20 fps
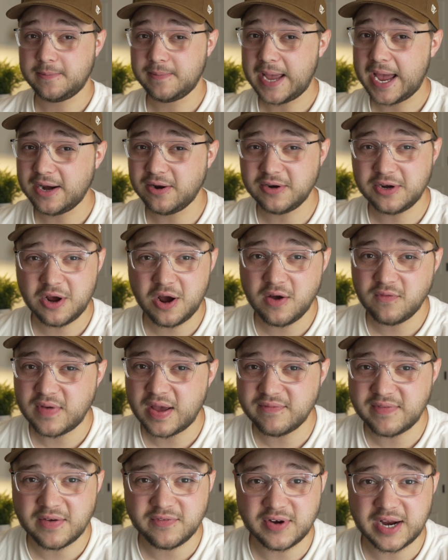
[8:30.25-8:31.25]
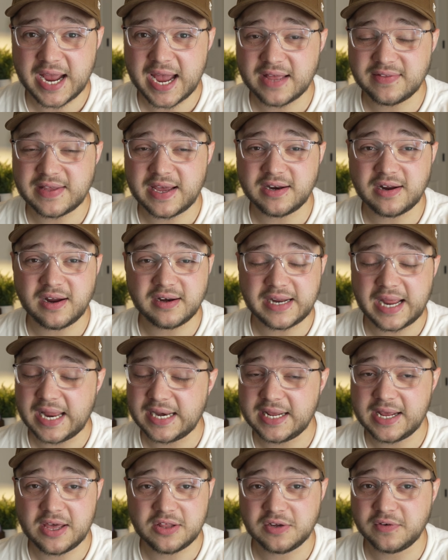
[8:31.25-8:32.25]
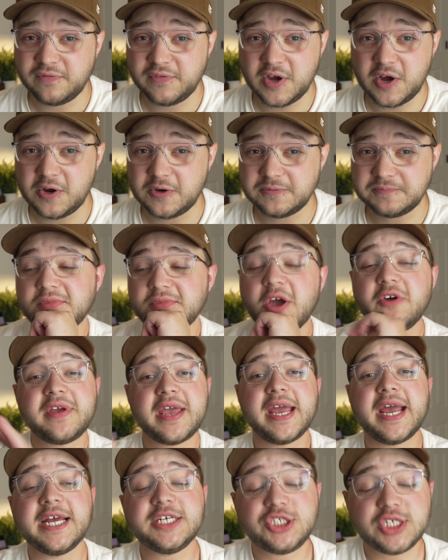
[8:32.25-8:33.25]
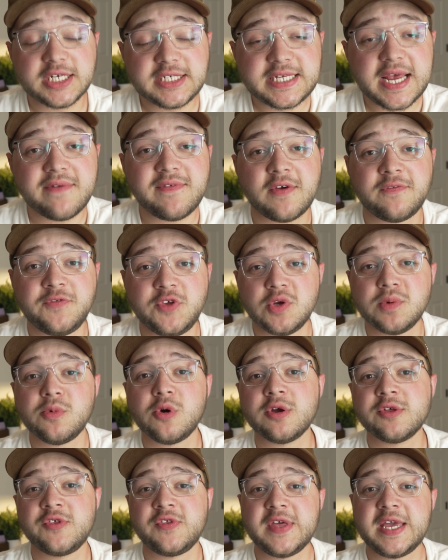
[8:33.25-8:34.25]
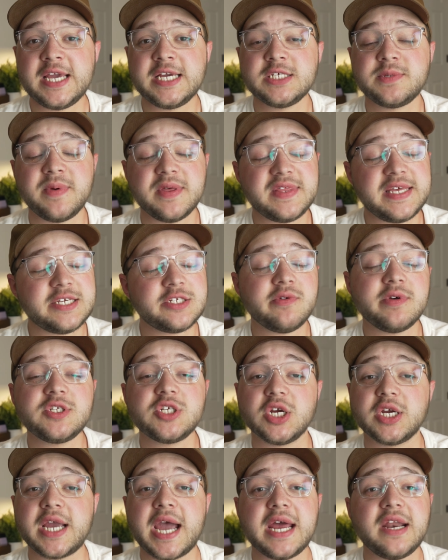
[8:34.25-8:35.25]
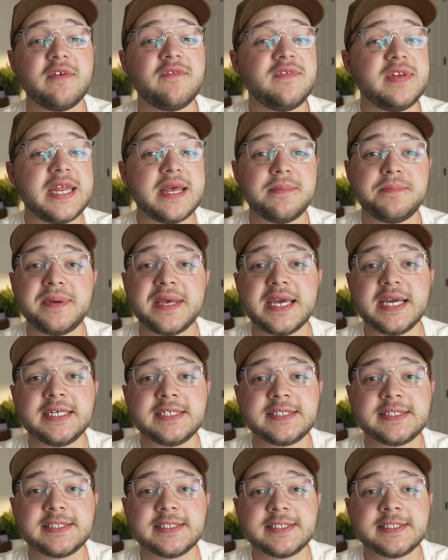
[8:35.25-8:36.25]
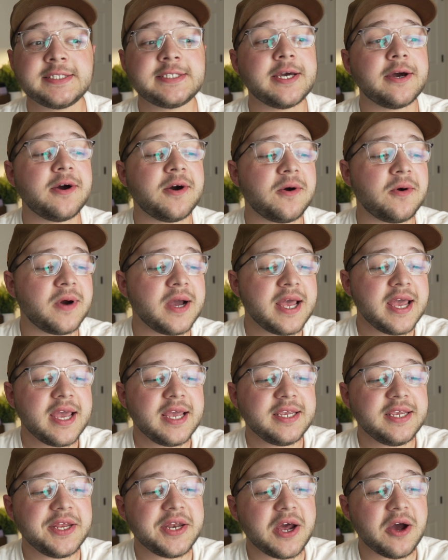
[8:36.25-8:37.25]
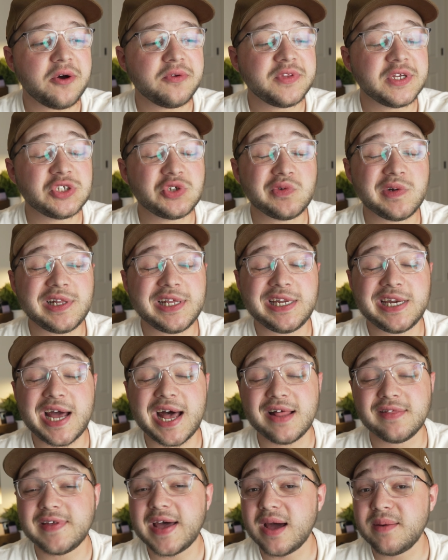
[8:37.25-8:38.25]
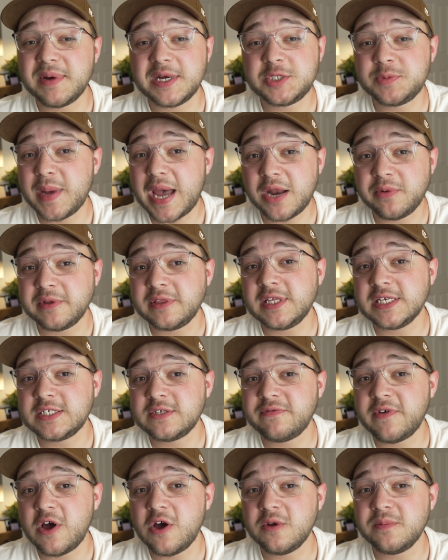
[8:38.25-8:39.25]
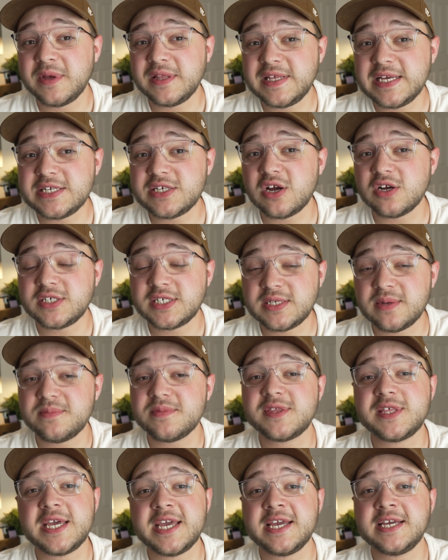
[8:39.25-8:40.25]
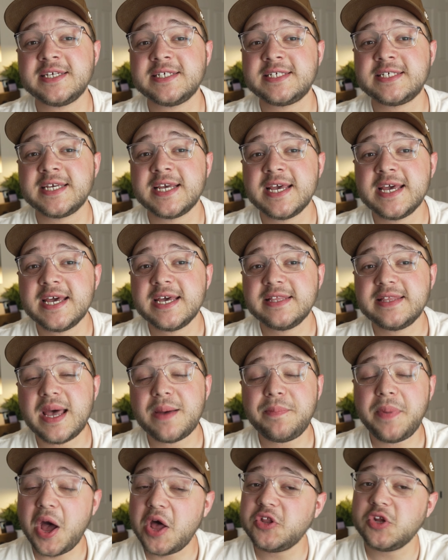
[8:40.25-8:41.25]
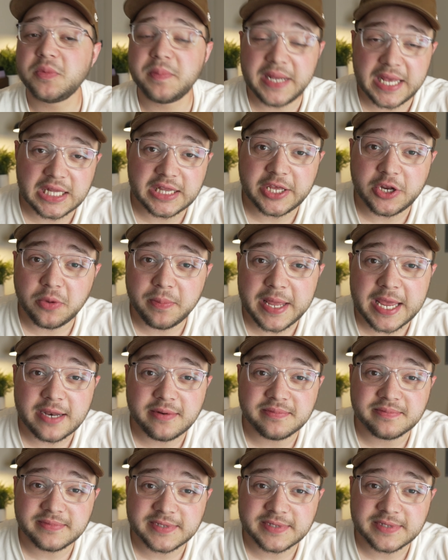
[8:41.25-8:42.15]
I don't know if I've ever had that on any other phone. Okay, I just have a few more things, but these ones are kind of nitpicks. So, you know, there's really not that much bad with this phone, but these are some things that bothered me a little bit.